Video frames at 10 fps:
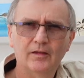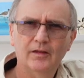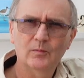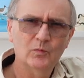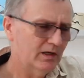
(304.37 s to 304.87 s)

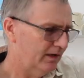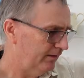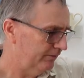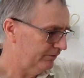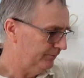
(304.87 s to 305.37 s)
Then we
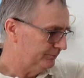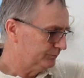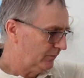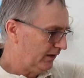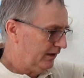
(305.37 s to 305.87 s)
have,
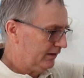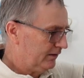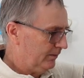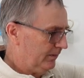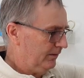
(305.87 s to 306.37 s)
in the
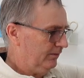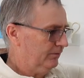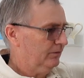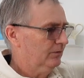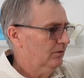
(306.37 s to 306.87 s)
top
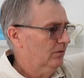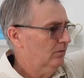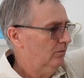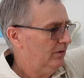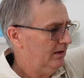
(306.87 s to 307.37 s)
half,
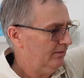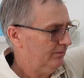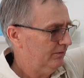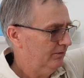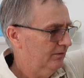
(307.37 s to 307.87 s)
we
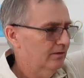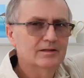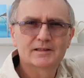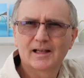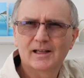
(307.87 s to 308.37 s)
have
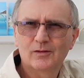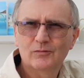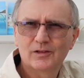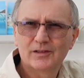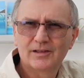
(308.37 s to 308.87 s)

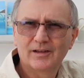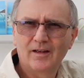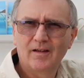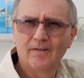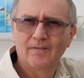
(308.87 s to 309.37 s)
teleconverter.
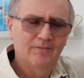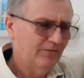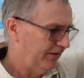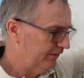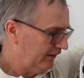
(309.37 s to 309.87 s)

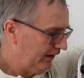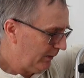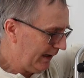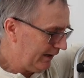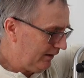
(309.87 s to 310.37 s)
Very
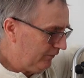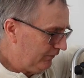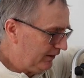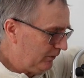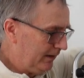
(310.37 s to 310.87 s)

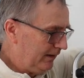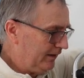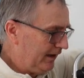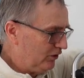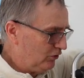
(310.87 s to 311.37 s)
quick
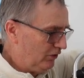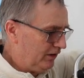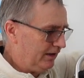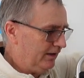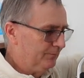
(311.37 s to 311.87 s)
location
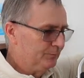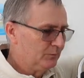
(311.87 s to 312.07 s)
there.